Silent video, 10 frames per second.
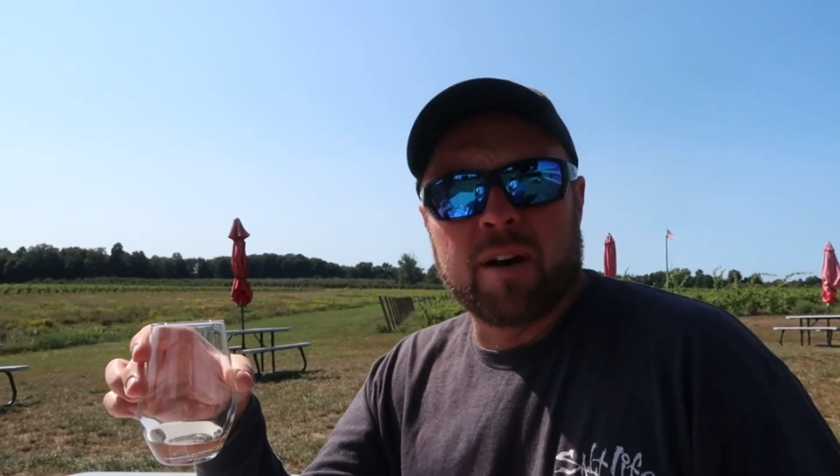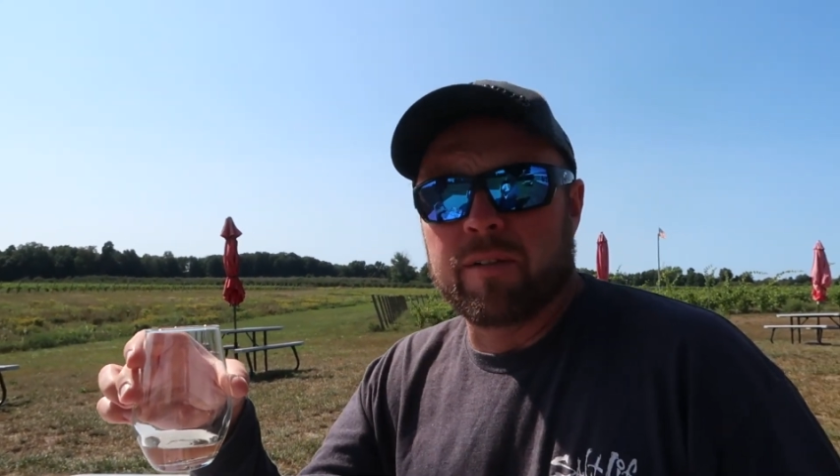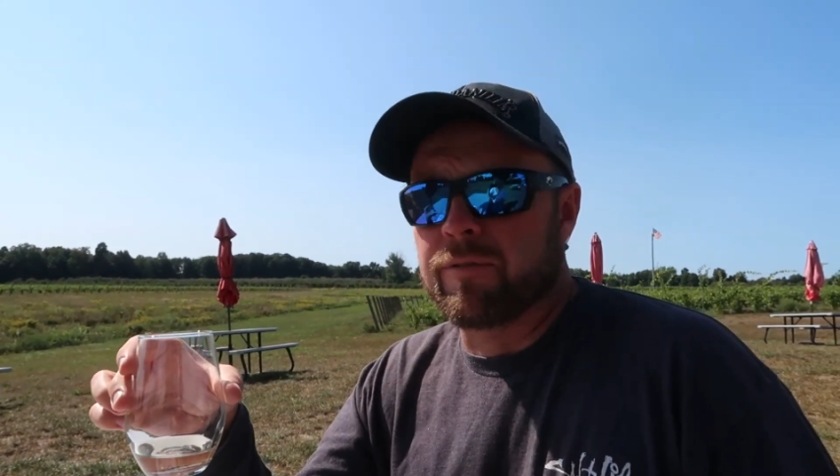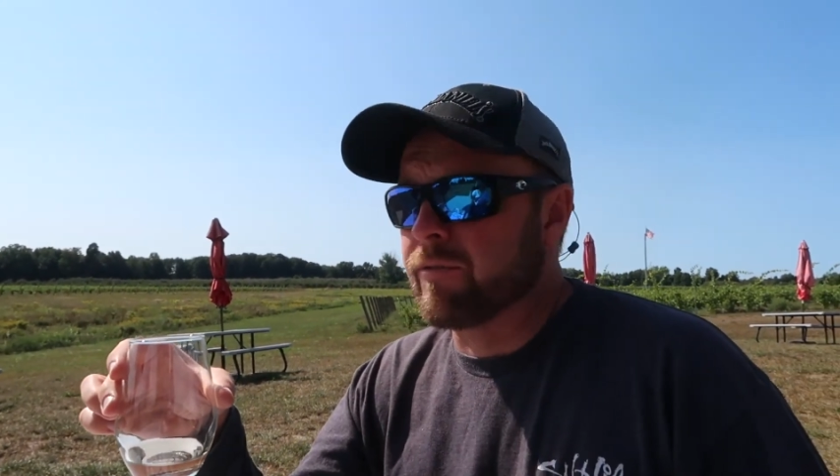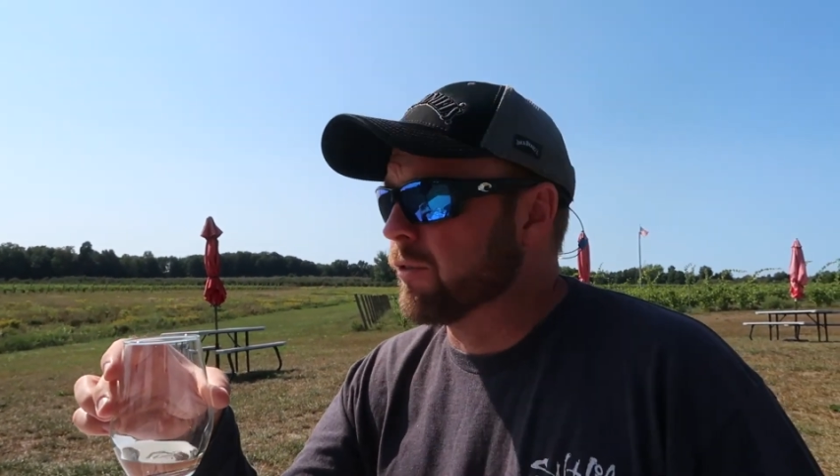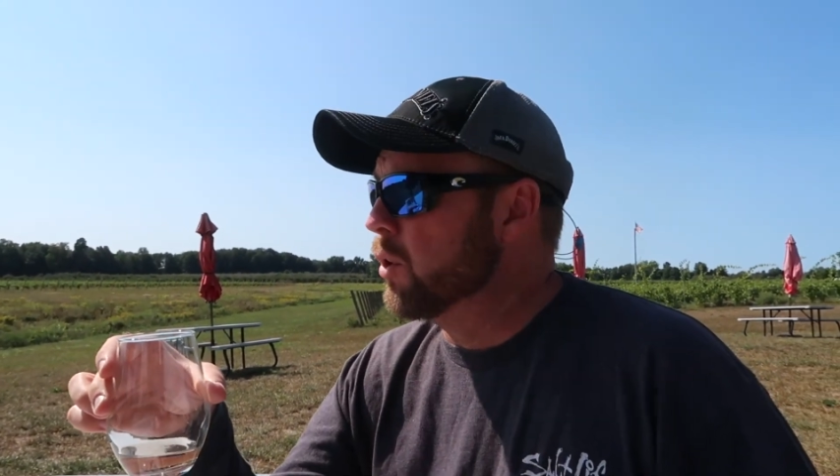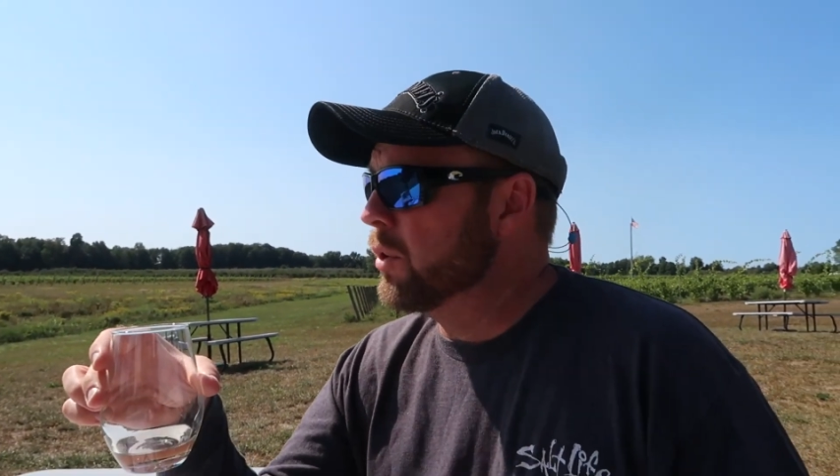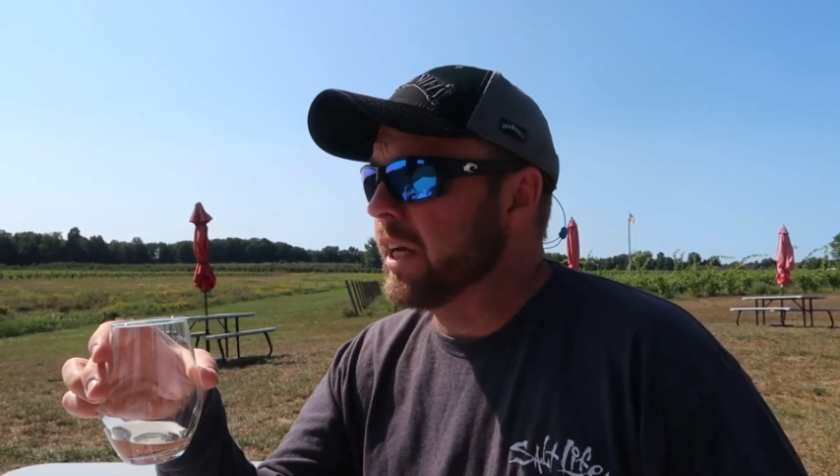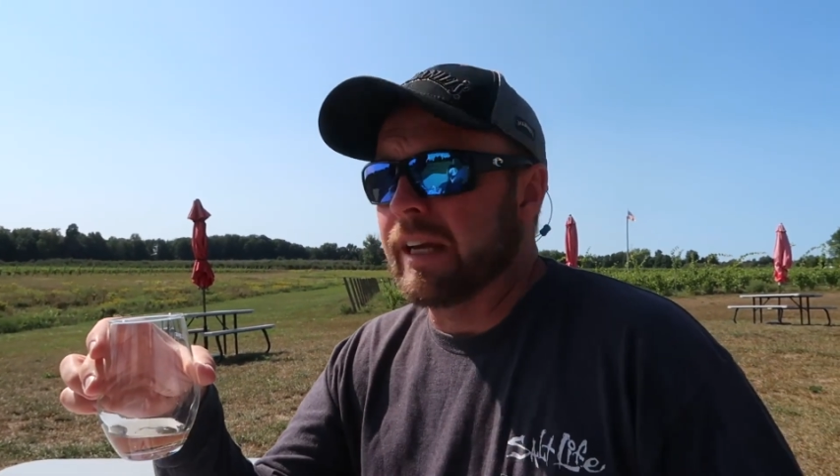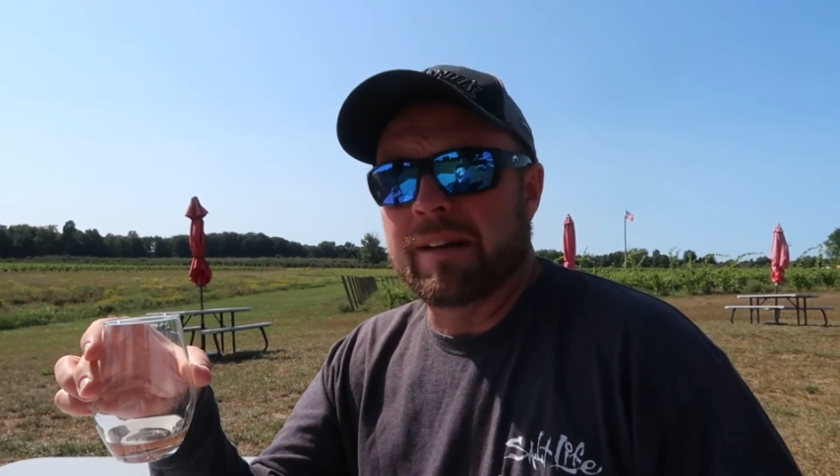a
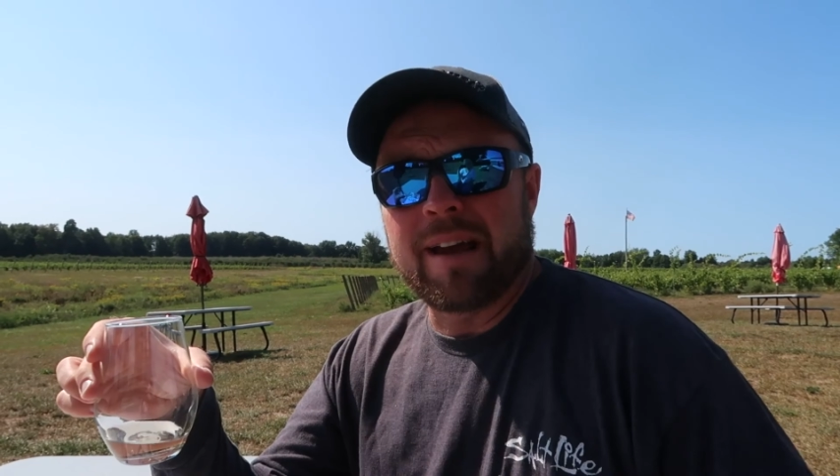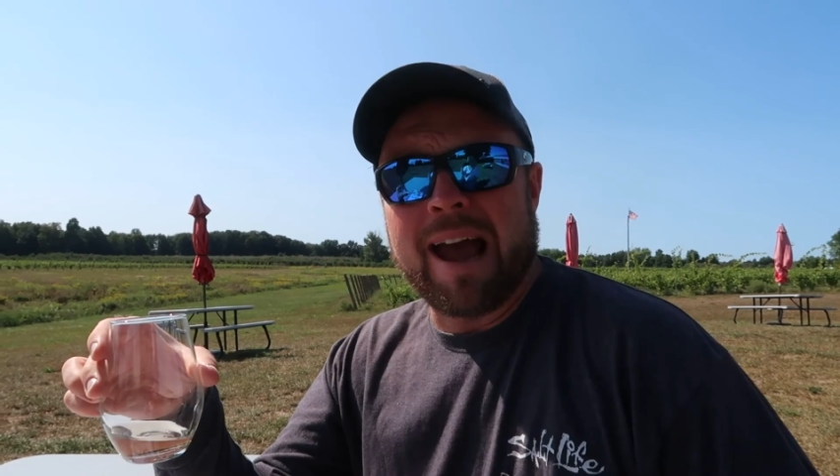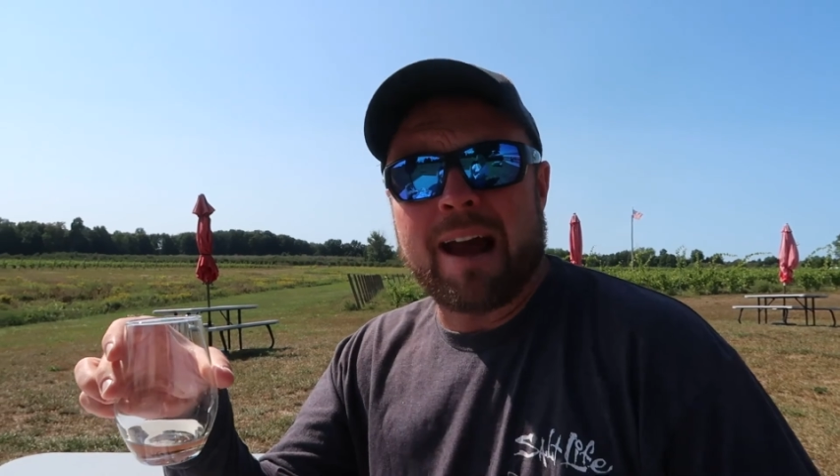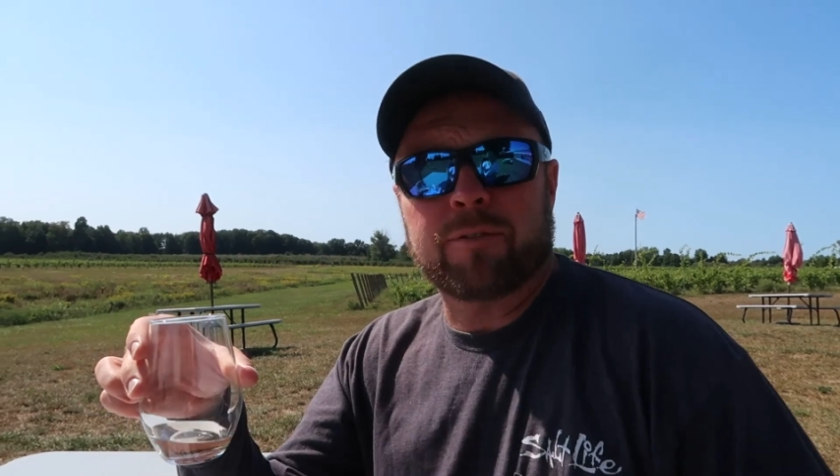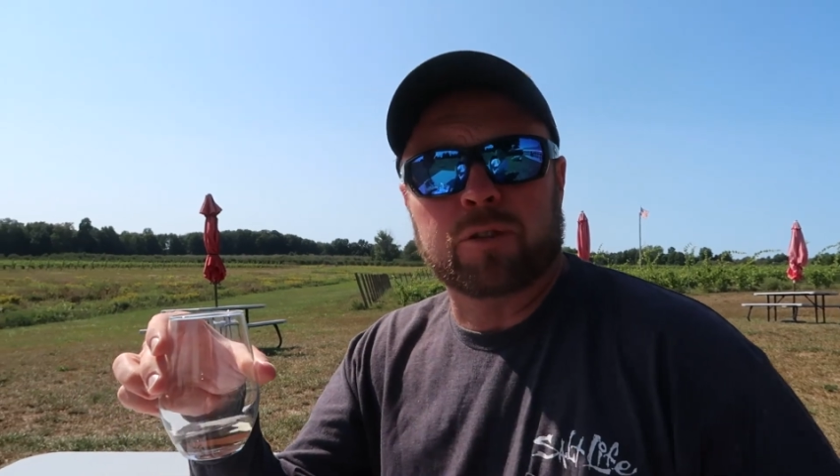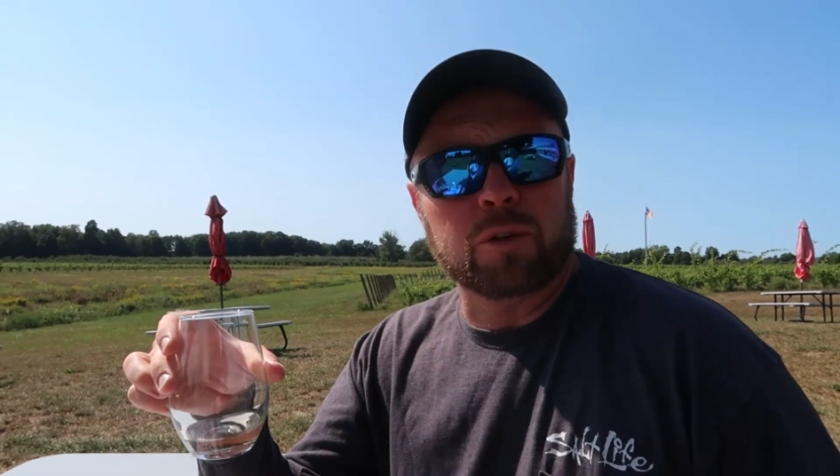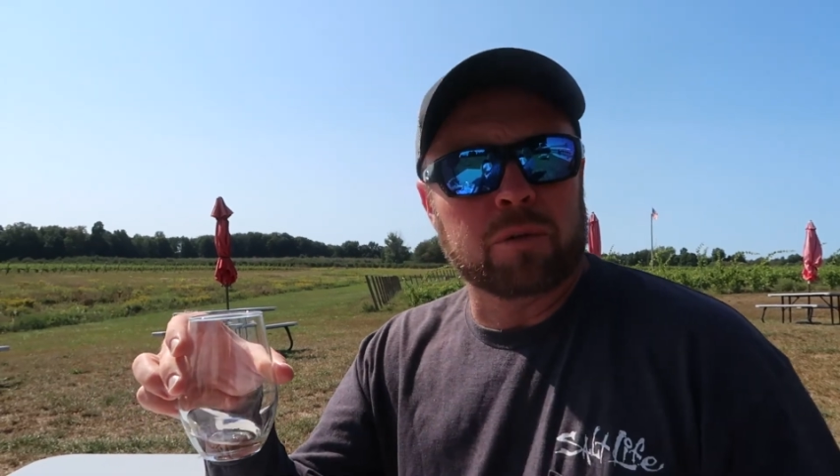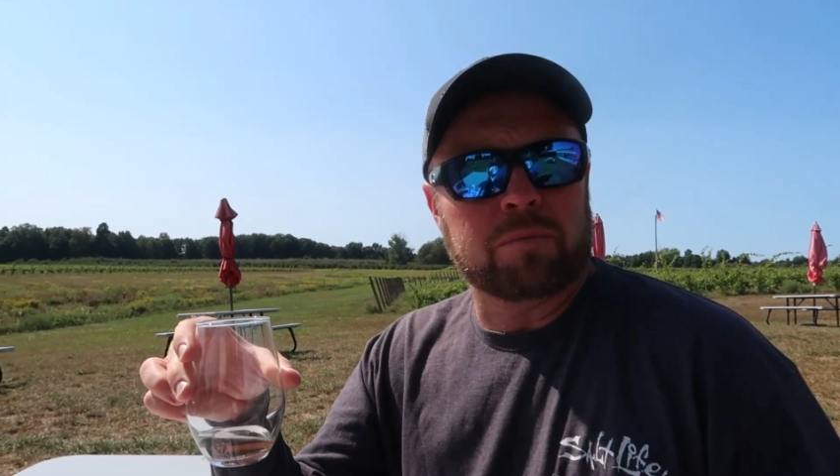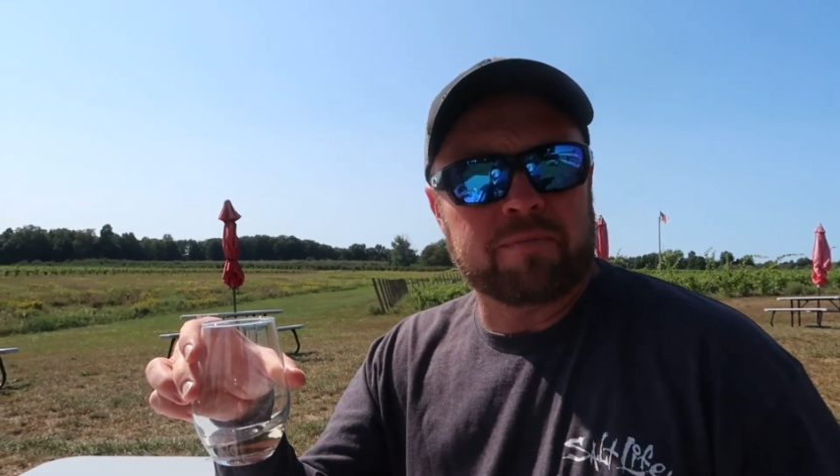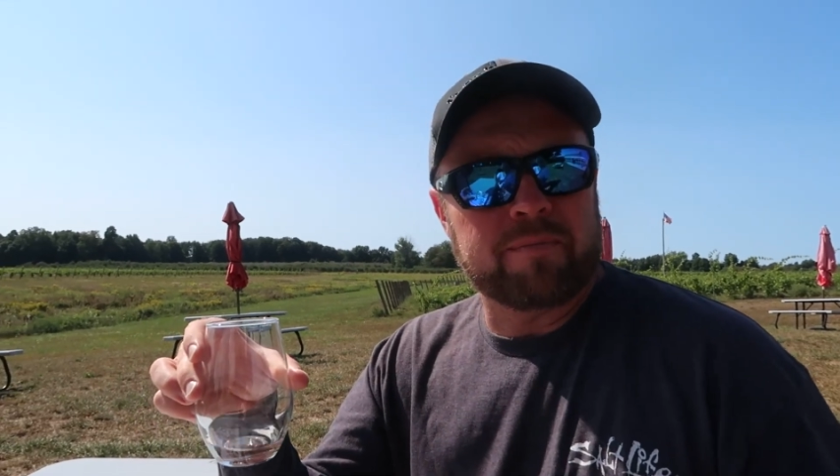fruity after.